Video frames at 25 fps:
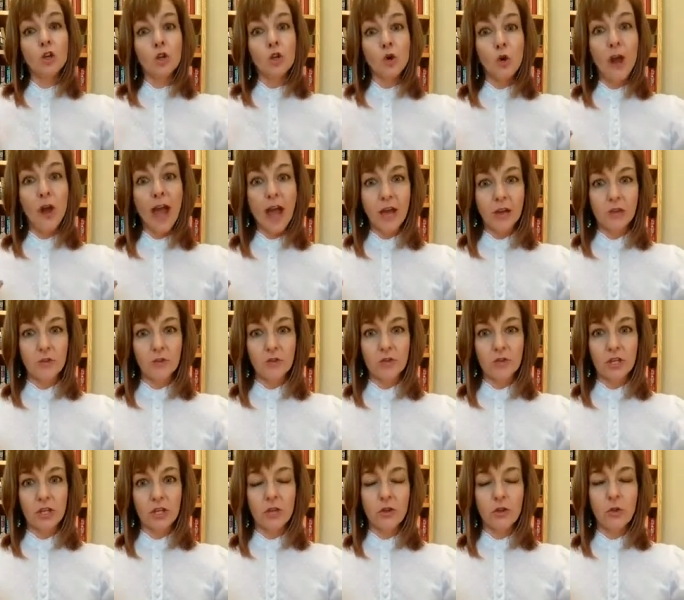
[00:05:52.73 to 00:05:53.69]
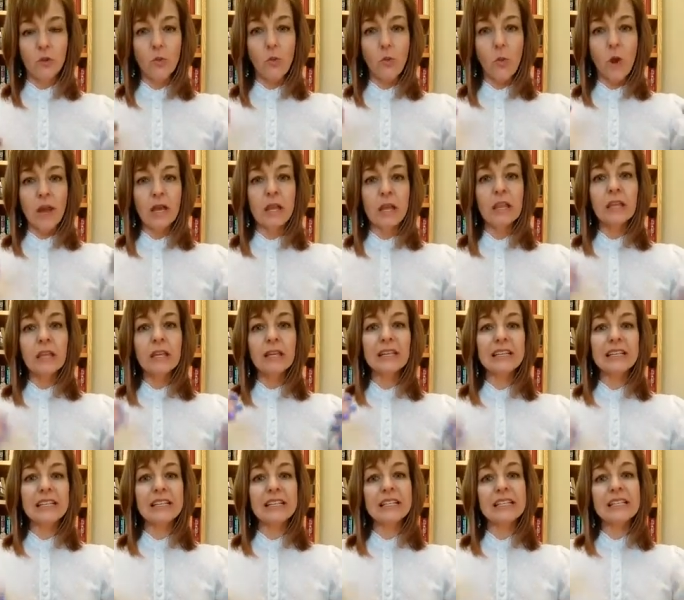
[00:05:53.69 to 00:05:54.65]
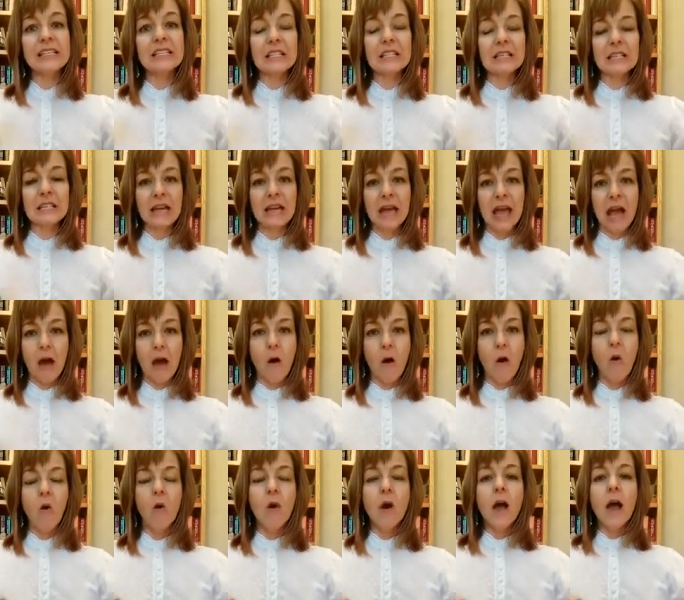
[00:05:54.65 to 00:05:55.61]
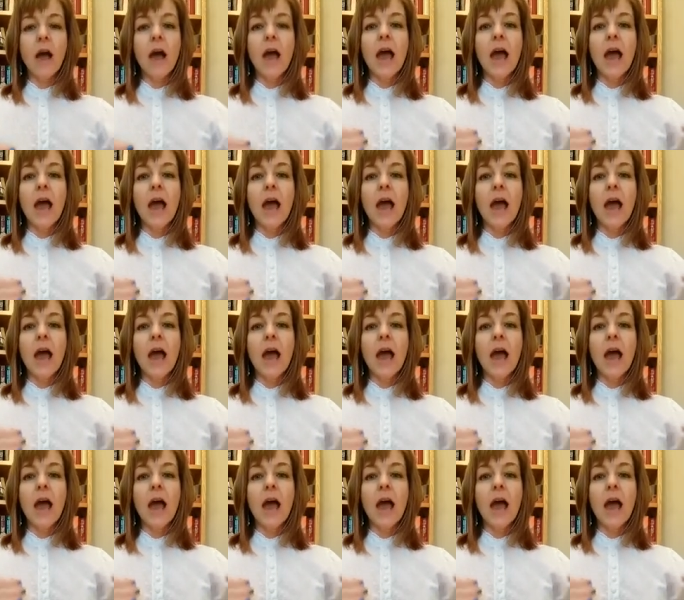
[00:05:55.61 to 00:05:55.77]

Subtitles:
your energy the way that it is now.